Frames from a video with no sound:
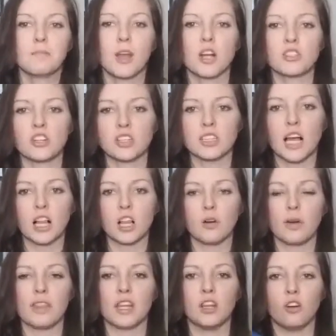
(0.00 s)
Ours are
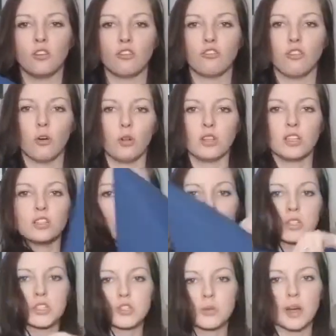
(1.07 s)
yellow and they don't fold
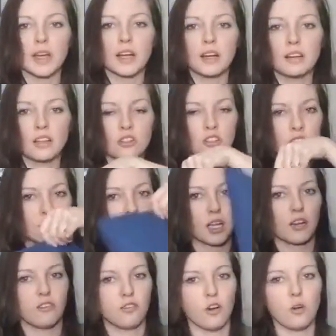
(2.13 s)
into a square. They're just
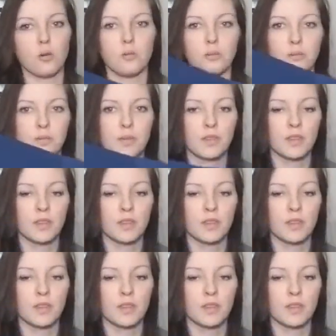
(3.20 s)
like a foam